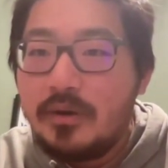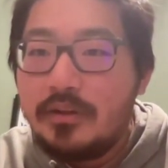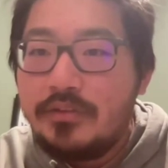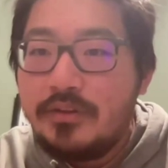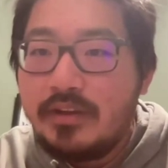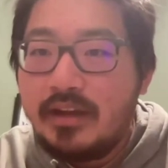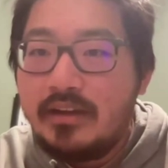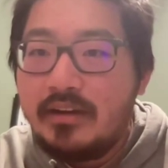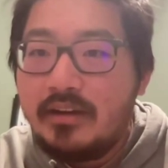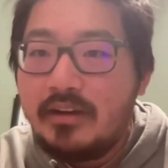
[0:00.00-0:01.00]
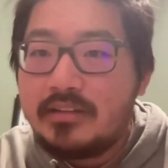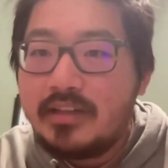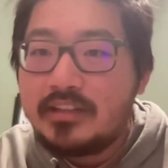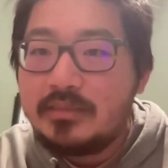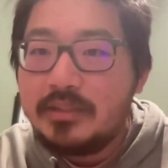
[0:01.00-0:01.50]
Why do you feel that an
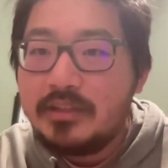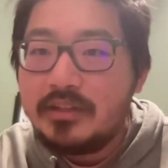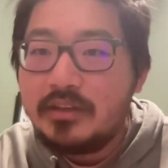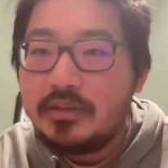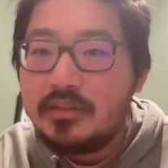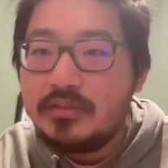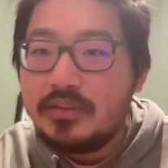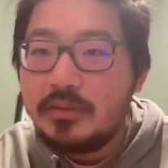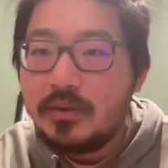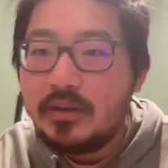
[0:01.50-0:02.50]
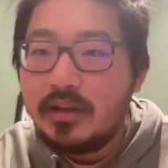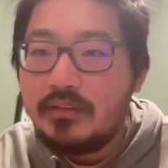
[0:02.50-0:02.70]
artist has to be cohesive in their work?